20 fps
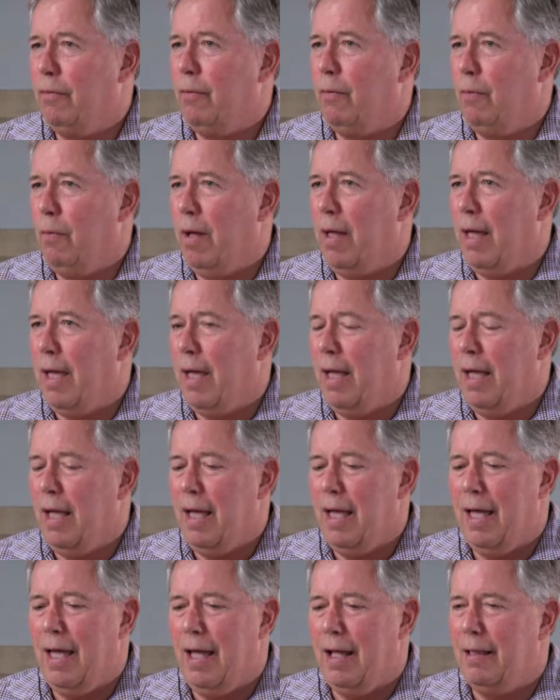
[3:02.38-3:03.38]
the way,
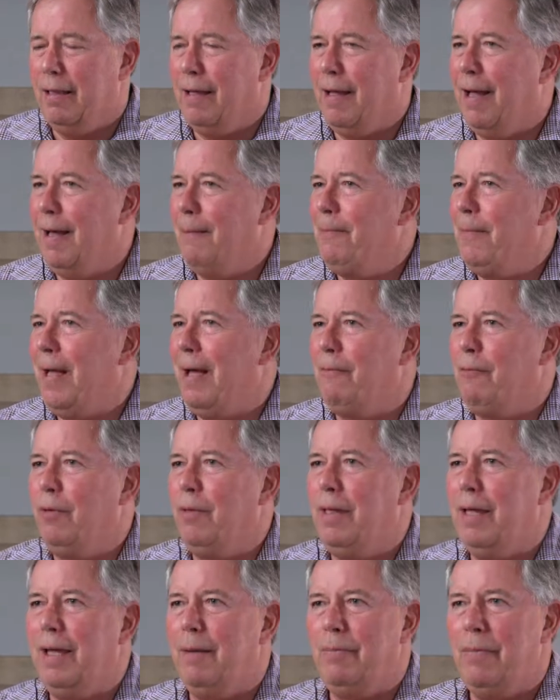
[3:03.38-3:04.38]
and I
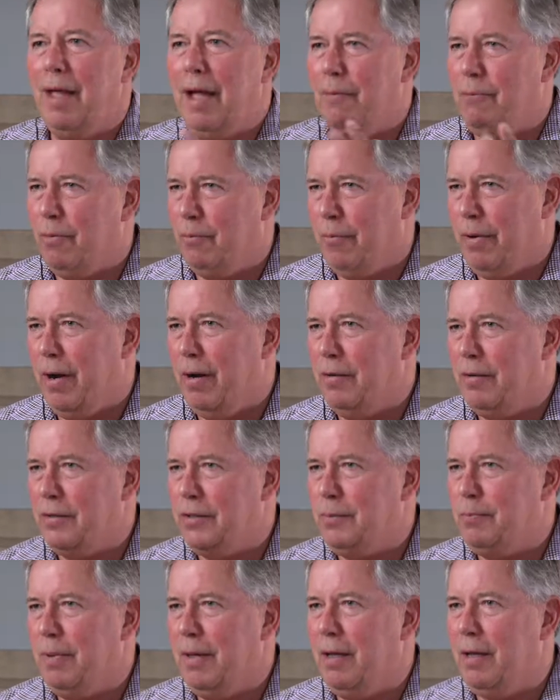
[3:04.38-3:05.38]
really am not prepared to
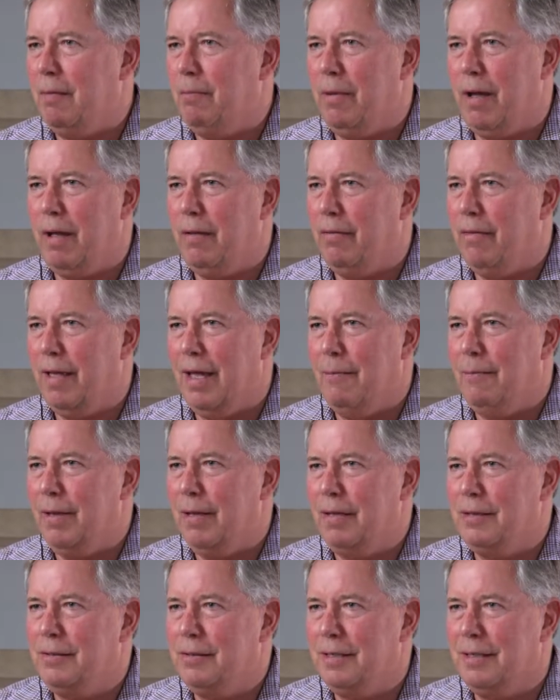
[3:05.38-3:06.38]
speak about that
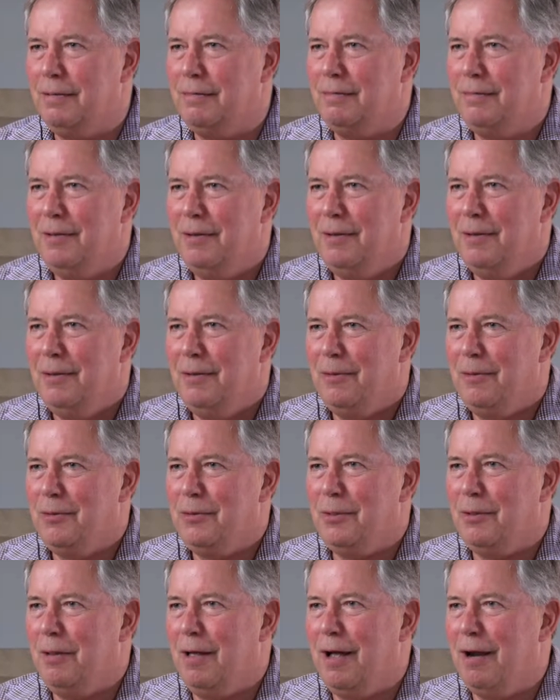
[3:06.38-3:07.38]
because
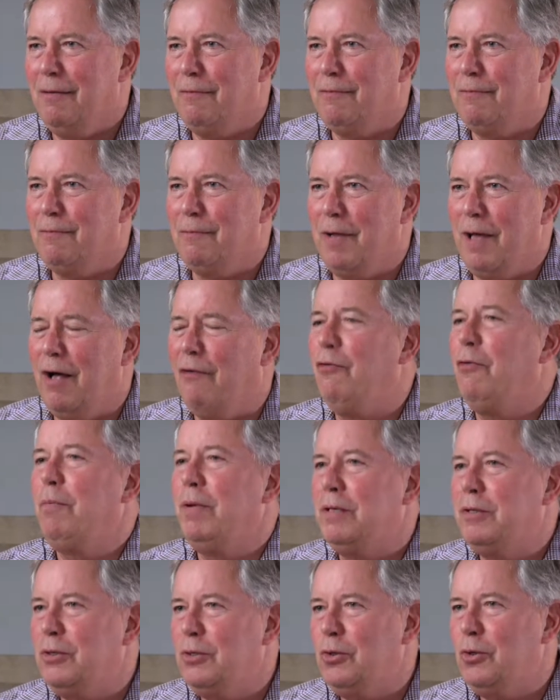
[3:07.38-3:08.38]
there's a lot of
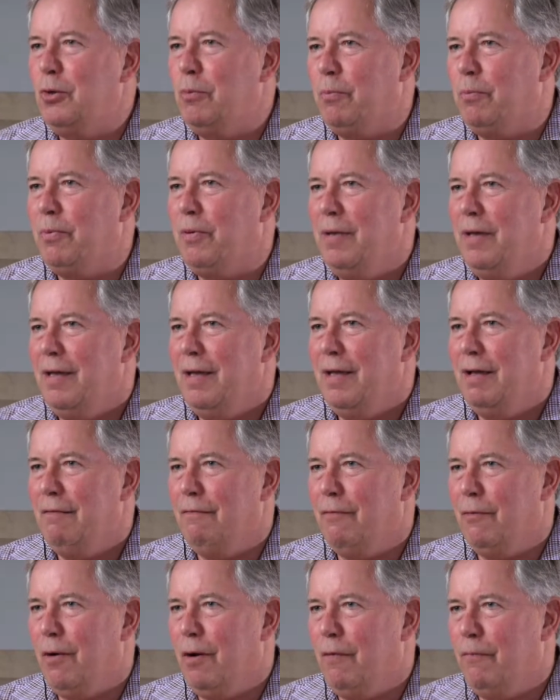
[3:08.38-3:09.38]
alphabet soup
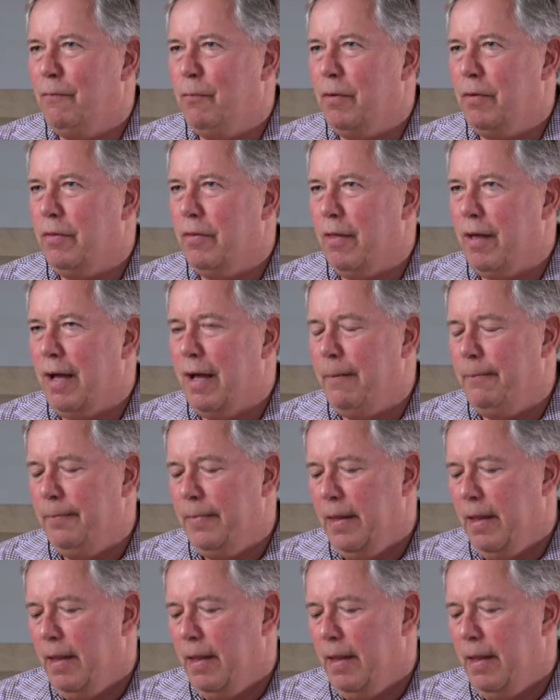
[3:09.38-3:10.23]
involved with that.